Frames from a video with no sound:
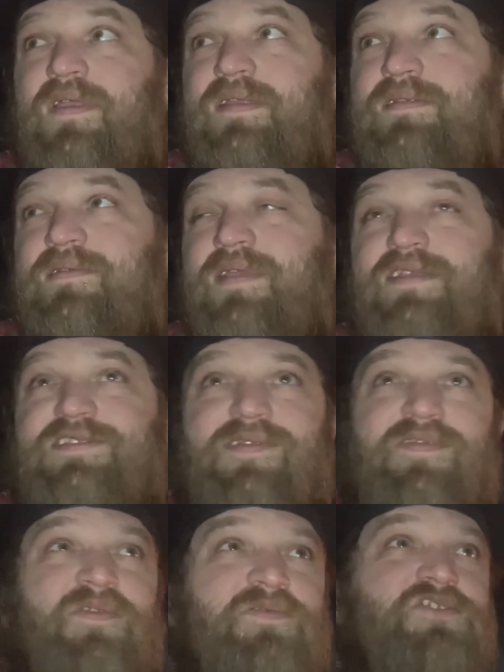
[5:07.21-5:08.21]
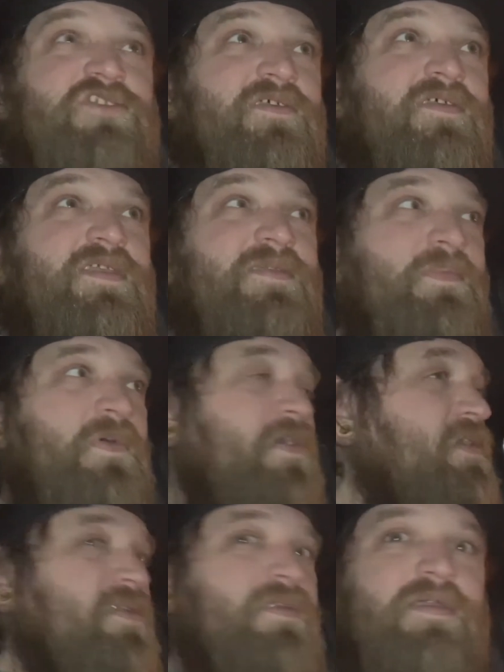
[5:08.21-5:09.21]
and it's a little chilly,
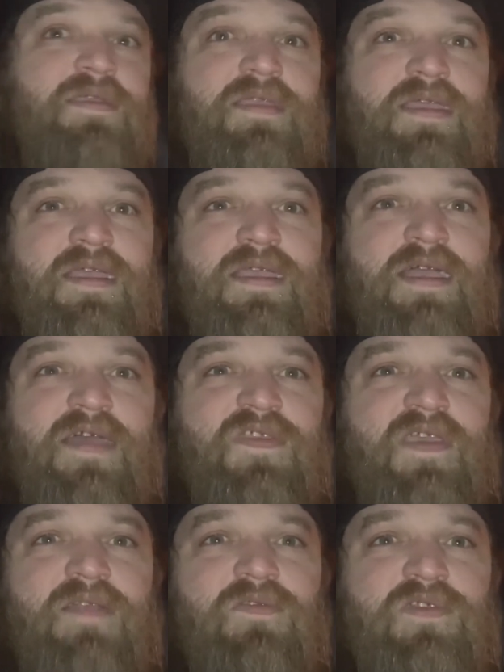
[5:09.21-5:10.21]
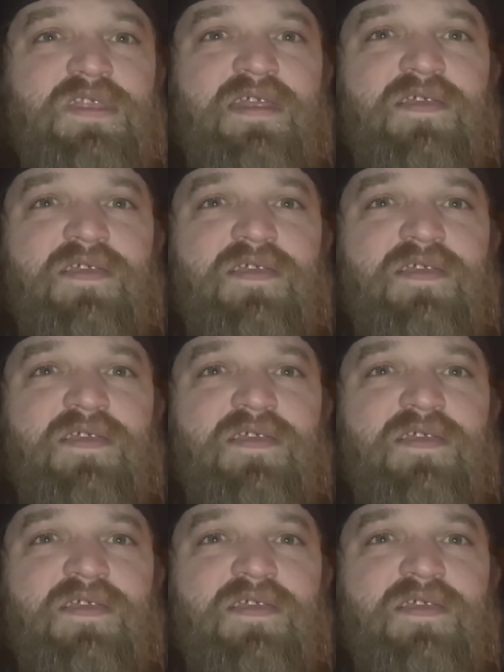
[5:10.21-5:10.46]
but I think I looked at it.